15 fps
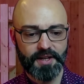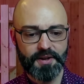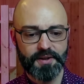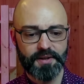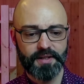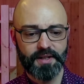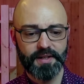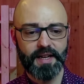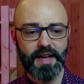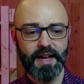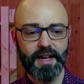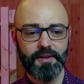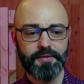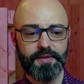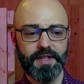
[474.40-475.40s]
And so now
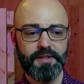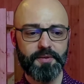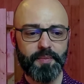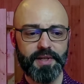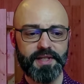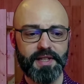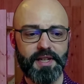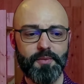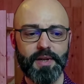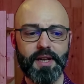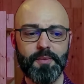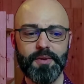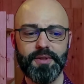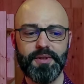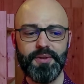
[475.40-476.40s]
that I have this, basically
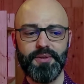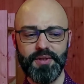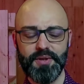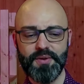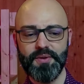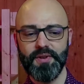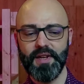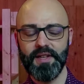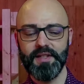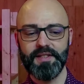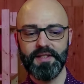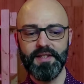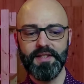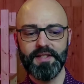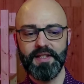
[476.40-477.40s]
what I want to do is,